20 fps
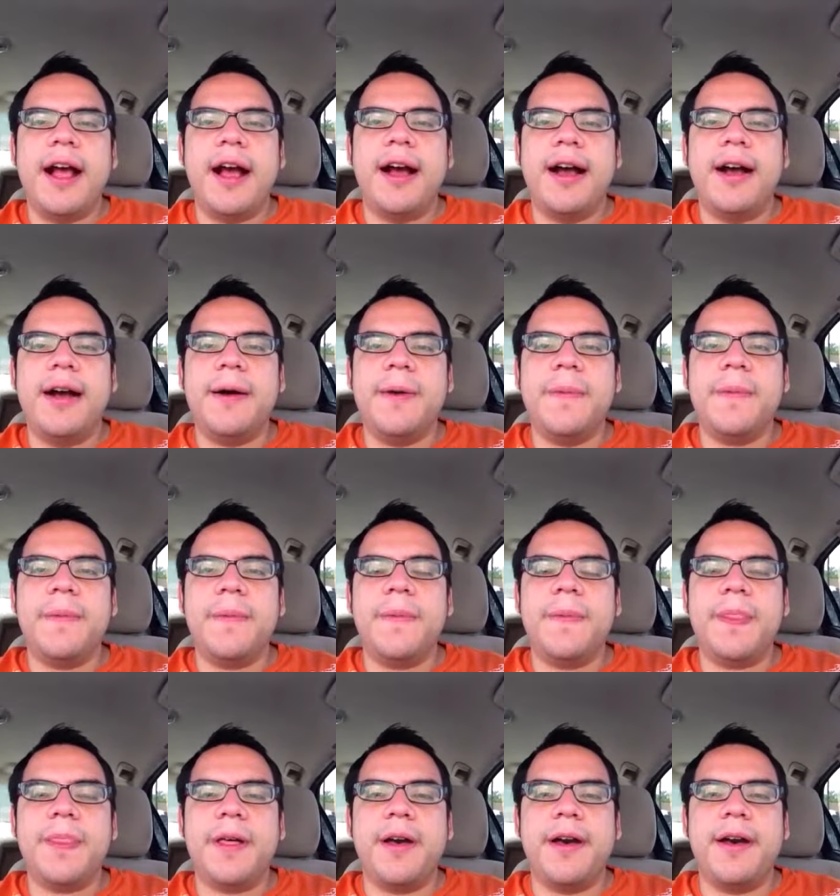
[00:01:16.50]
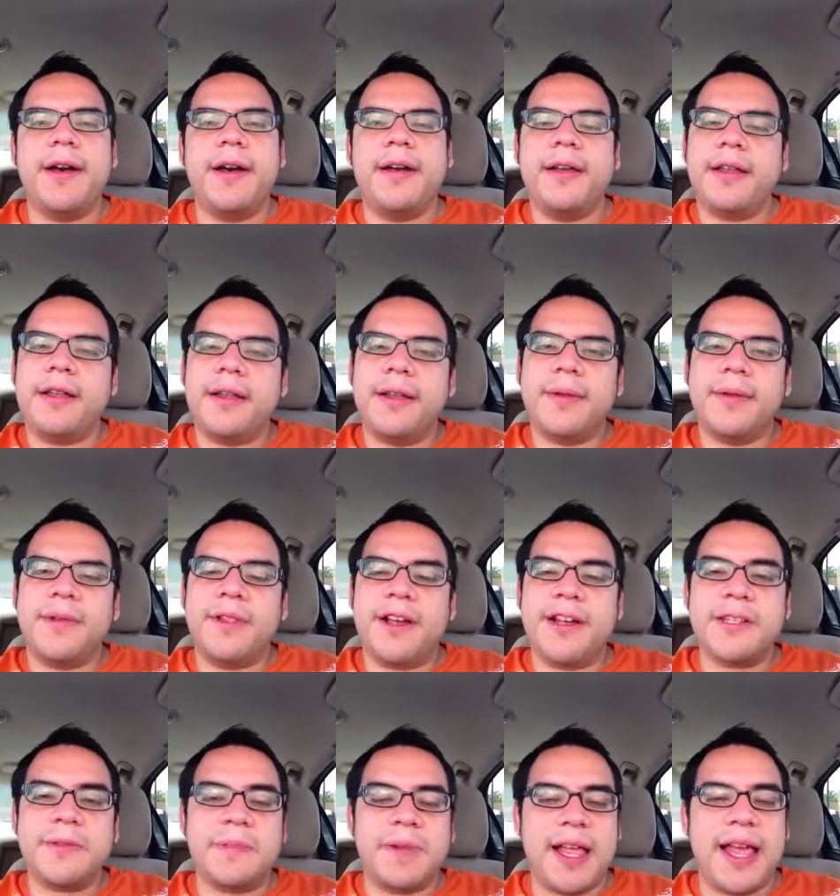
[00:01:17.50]
um, the
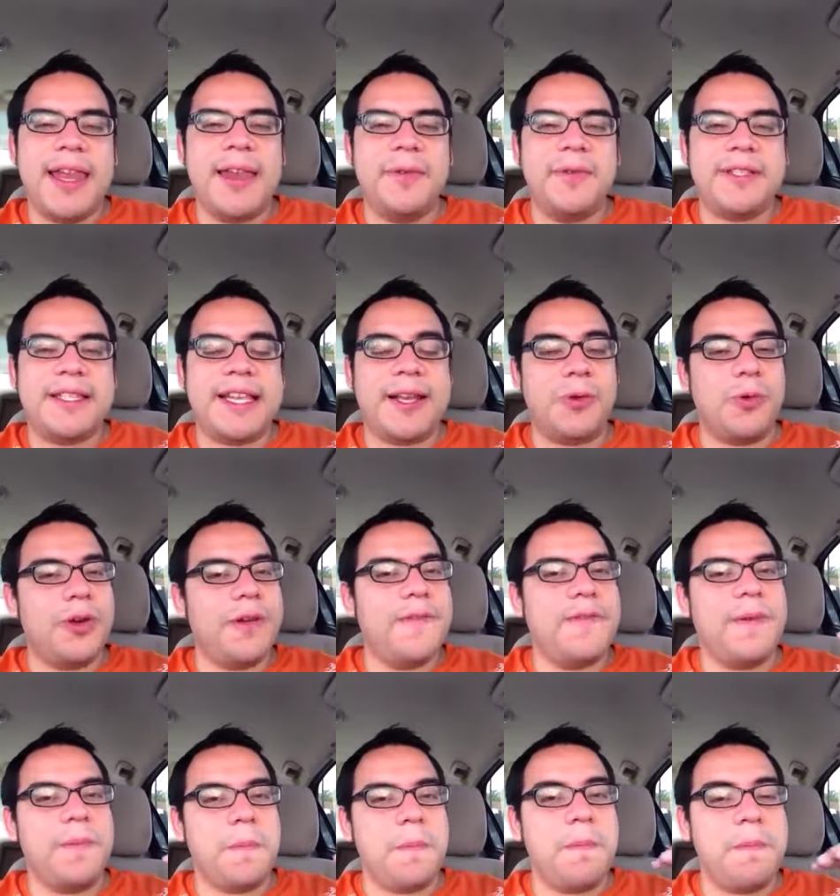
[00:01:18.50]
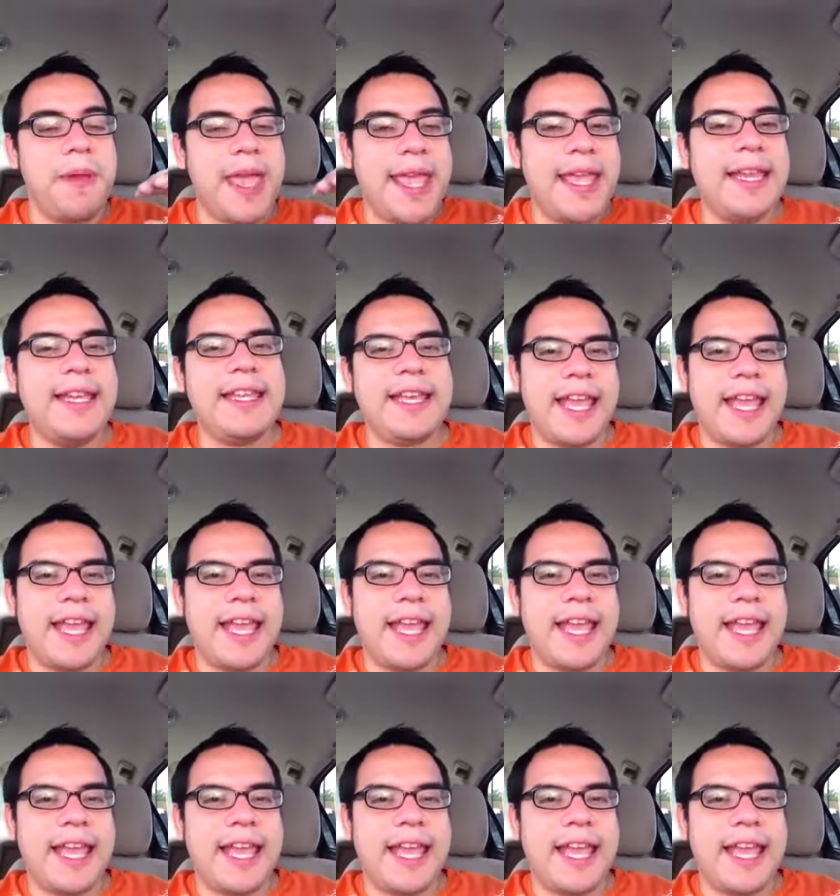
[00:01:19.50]
Lost Planet was like one of the main